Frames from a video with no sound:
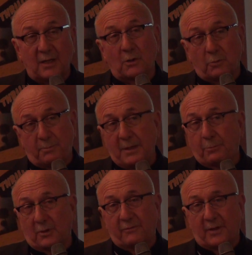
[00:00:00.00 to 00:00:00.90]
And there were
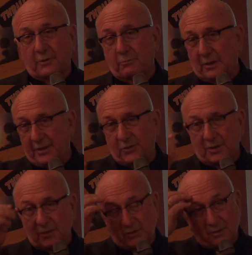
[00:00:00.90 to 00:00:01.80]
people of other
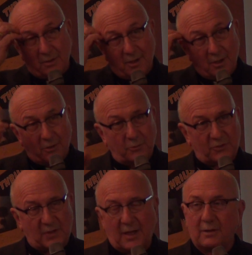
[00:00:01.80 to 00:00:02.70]
religions who
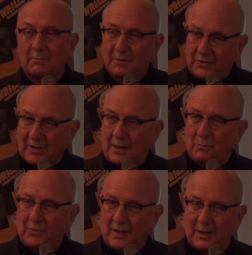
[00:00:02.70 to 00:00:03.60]
said the
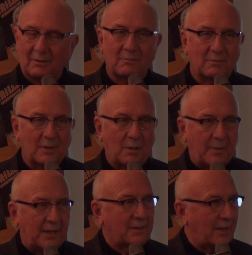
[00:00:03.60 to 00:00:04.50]
same thing
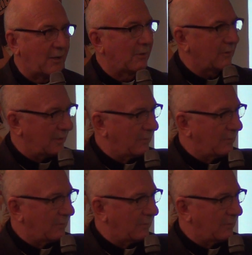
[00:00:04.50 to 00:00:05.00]
about their,